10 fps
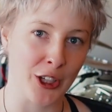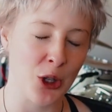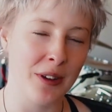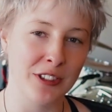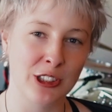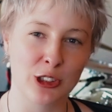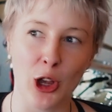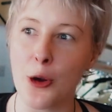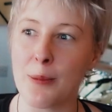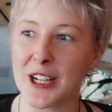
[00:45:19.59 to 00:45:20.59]
You have
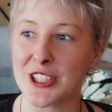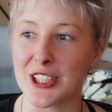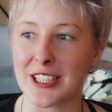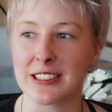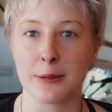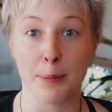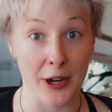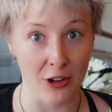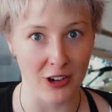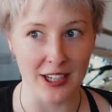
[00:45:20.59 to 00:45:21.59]
so much
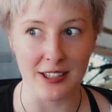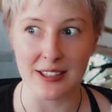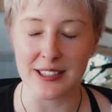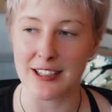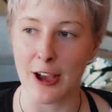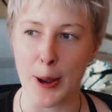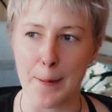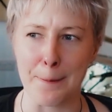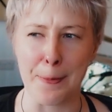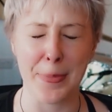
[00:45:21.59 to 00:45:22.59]
experience.
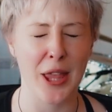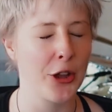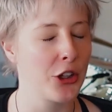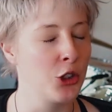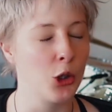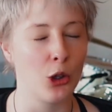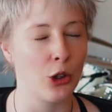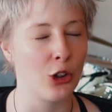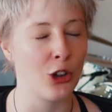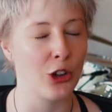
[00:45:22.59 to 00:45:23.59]

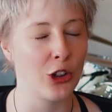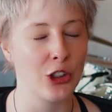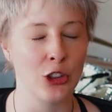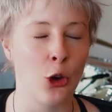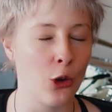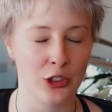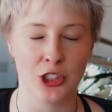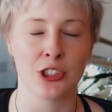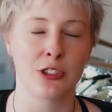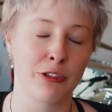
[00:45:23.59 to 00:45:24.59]
You're
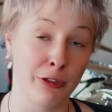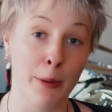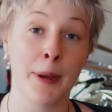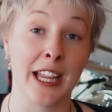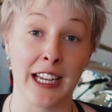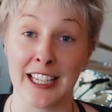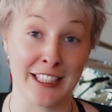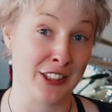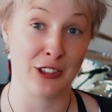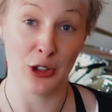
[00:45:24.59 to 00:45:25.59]
just, for me at
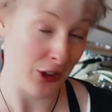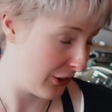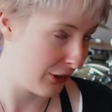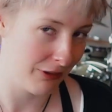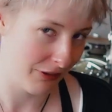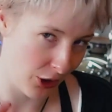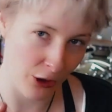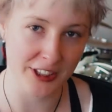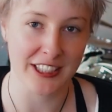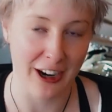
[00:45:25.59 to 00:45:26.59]
least,
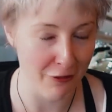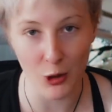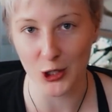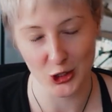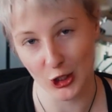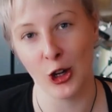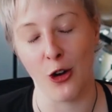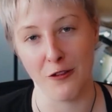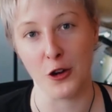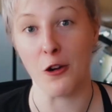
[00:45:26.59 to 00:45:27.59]
obviously I've watched a lot
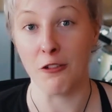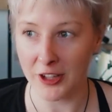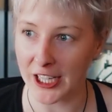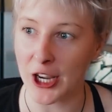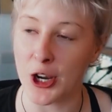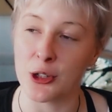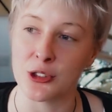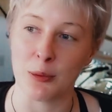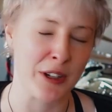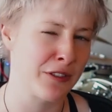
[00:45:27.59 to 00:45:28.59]
of your videos
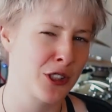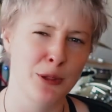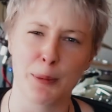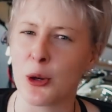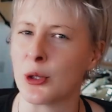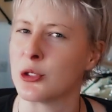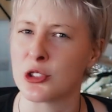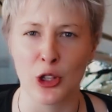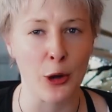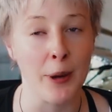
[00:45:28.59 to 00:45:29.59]
and we've spoken
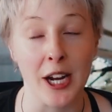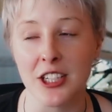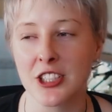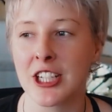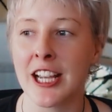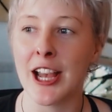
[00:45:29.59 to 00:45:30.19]
so much.